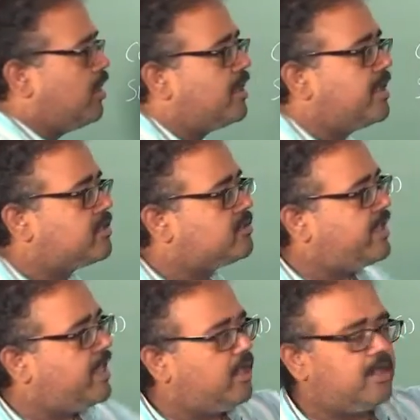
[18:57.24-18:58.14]
order. So
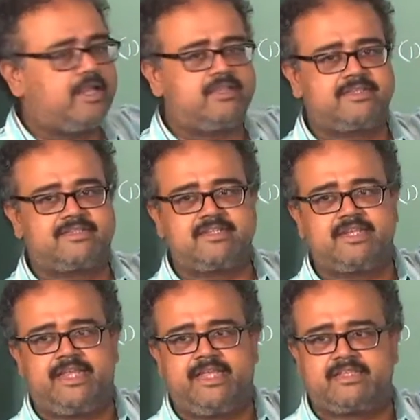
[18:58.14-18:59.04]
L order is
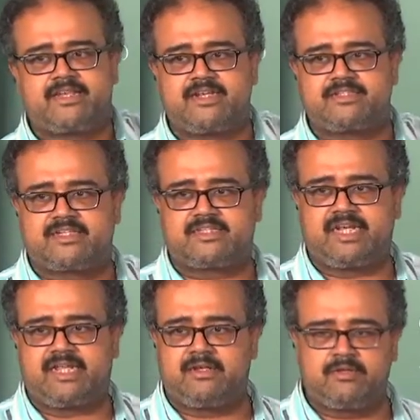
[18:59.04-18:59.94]
essentially each transaction
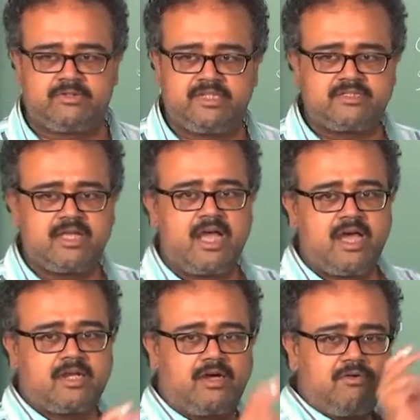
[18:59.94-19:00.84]
I will do this.
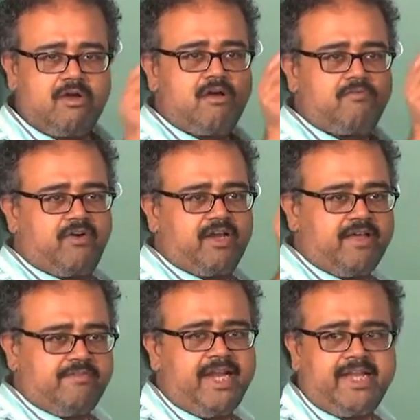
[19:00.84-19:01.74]
Now for every